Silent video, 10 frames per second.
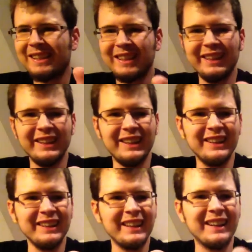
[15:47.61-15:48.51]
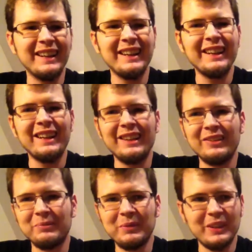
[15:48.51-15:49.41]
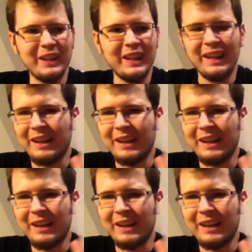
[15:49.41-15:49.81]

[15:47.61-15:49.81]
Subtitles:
And yeah, but yeah,